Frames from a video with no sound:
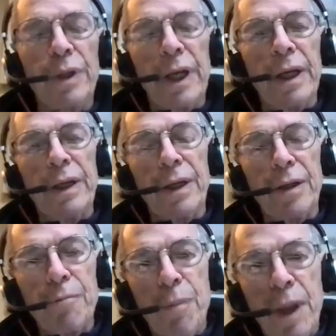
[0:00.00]
with
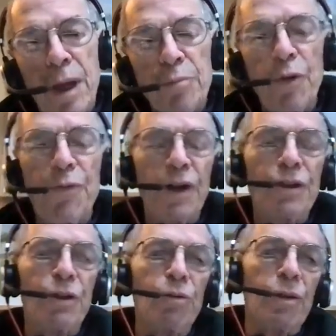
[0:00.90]
a
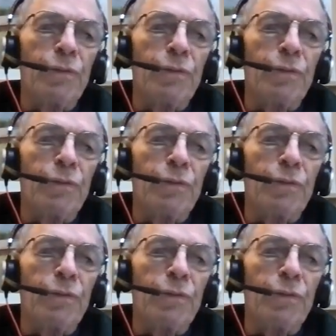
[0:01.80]
professor